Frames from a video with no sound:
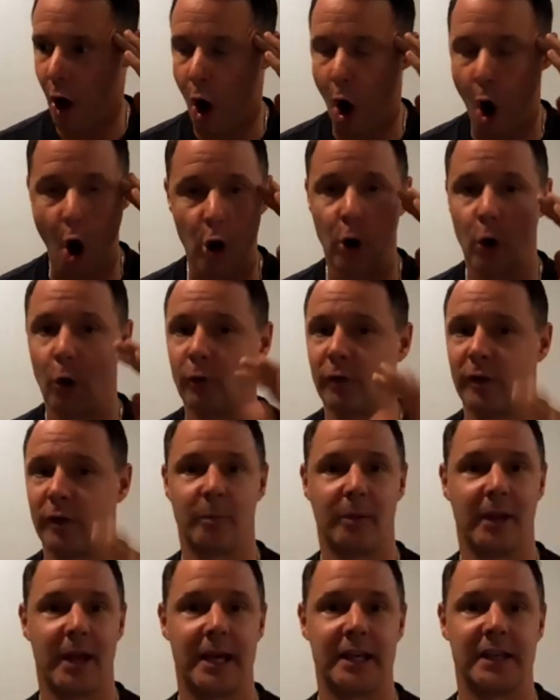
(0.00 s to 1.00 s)
all over the
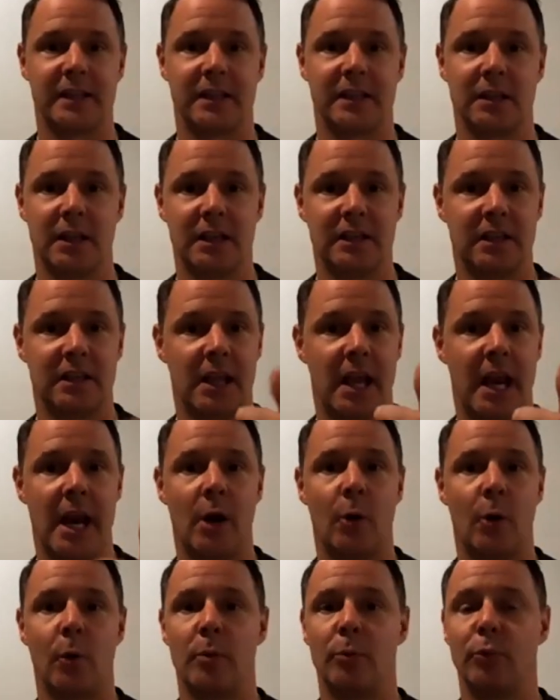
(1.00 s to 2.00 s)
place. It's in the
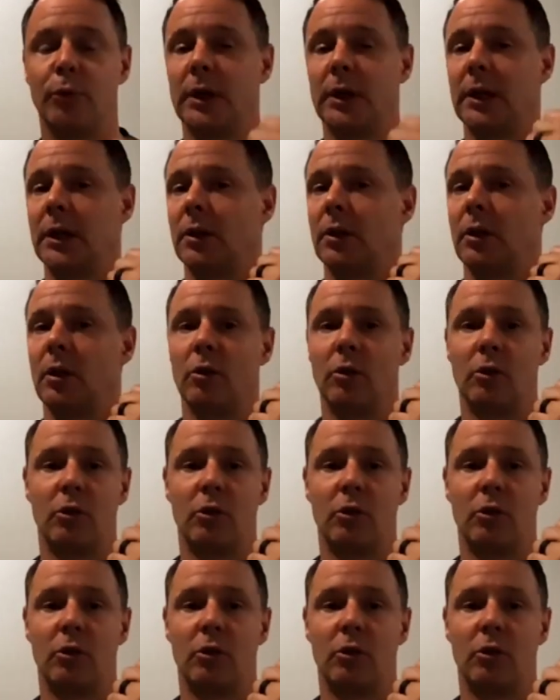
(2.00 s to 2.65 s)
air we breathe,